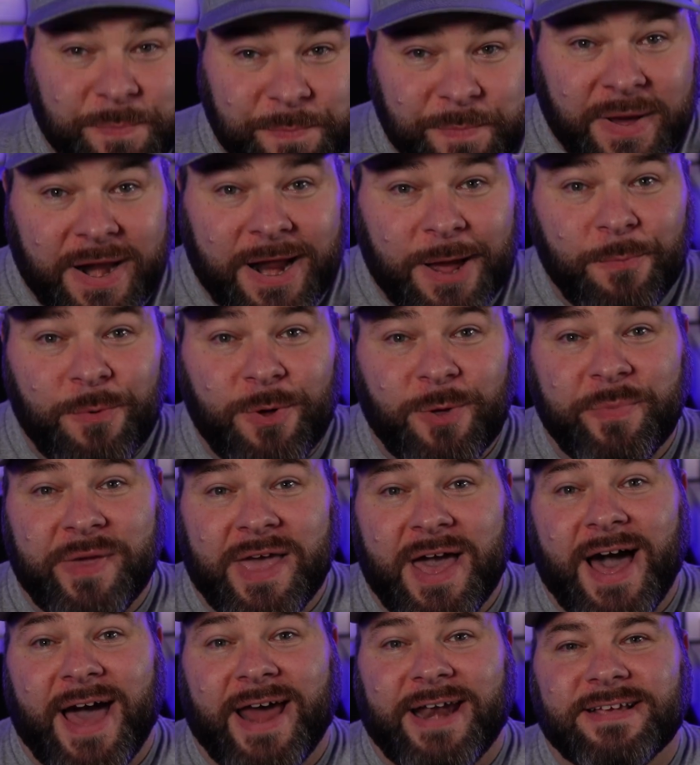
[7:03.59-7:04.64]
But I will be
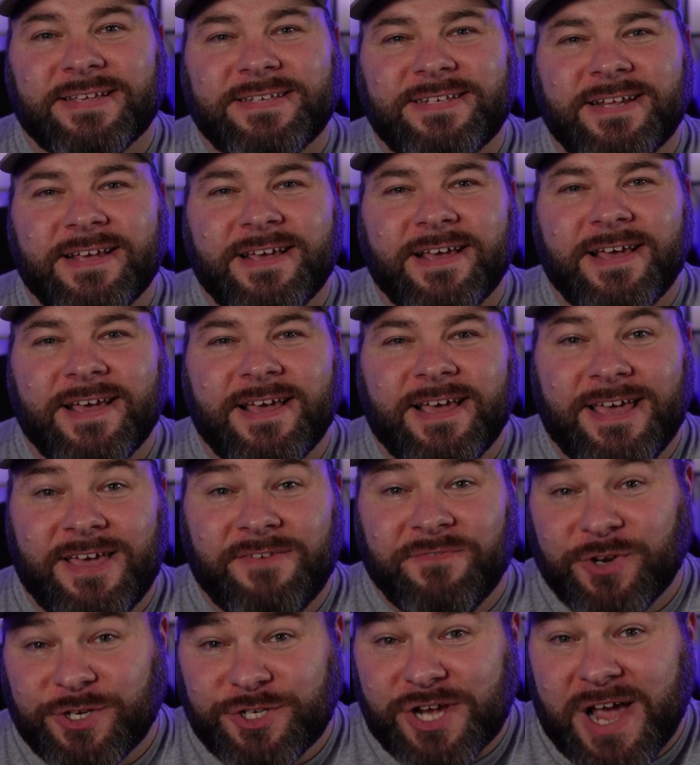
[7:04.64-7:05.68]
honest,
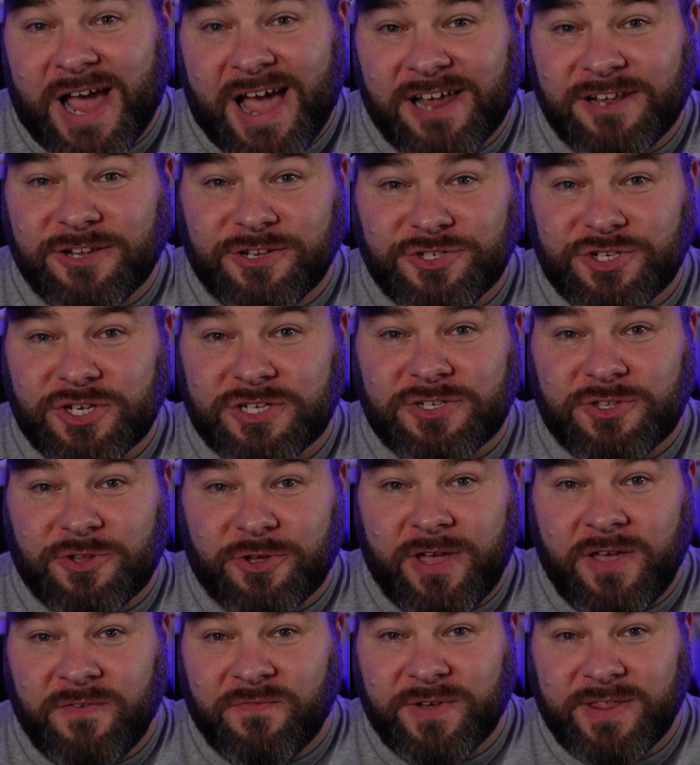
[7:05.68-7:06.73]
if your child is just
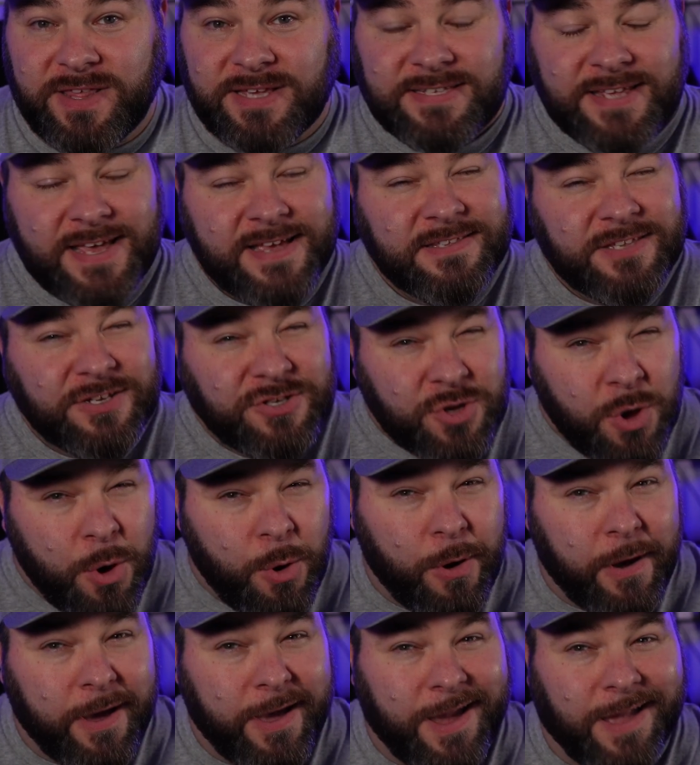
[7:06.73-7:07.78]
looking for this as a
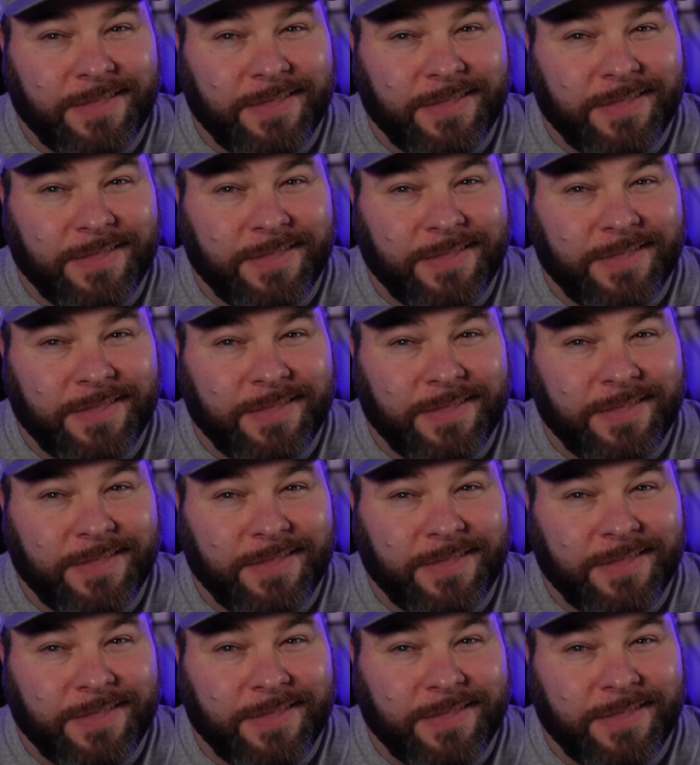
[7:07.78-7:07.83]
toy